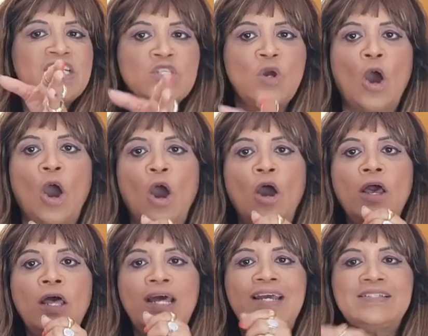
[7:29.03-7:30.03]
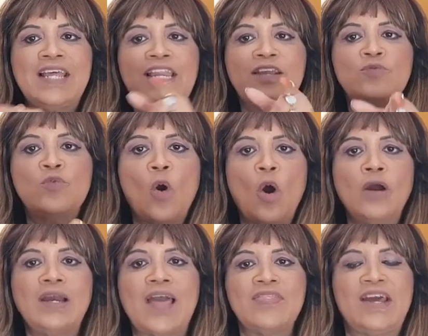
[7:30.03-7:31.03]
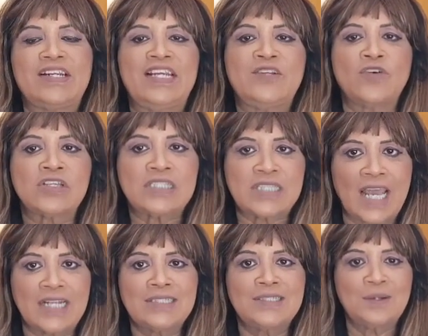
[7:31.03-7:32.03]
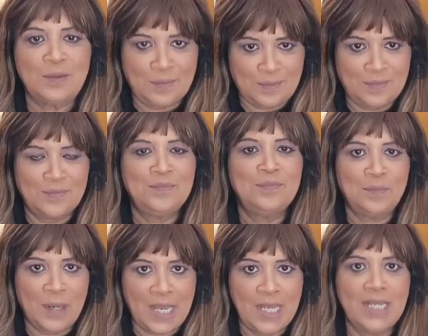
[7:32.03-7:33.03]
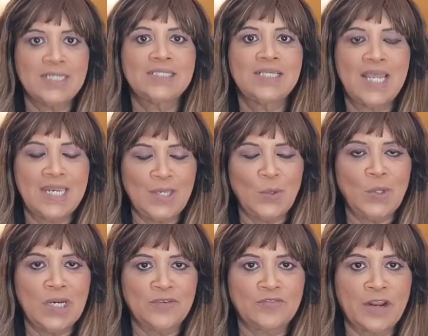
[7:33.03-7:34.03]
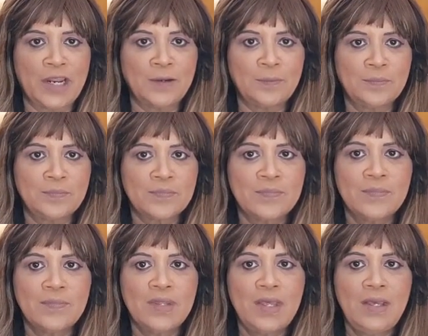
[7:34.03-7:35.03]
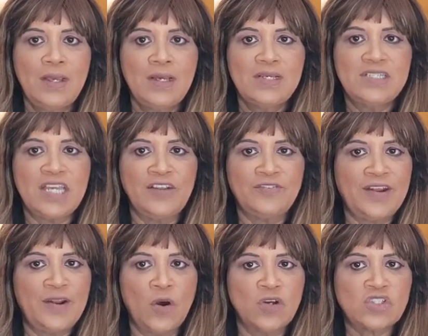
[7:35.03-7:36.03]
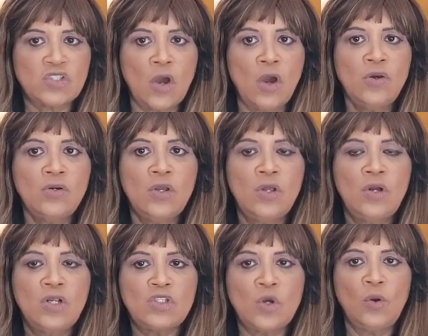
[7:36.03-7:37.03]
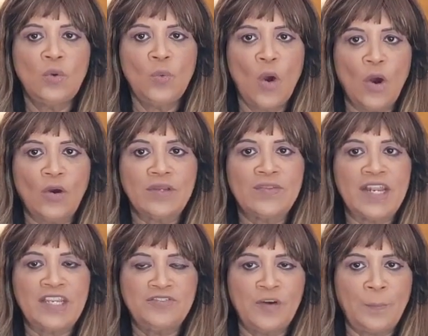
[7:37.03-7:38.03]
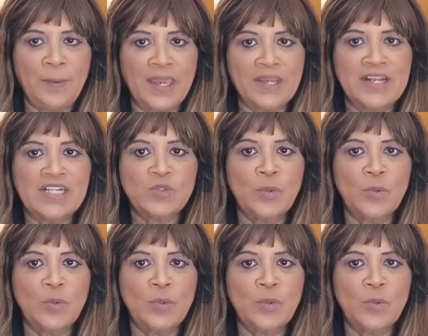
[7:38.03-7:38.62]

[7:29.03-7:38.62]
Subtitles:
to her, telling Wong that it was sent by his new girlfriend. Jennifer had also told Wong that if her parents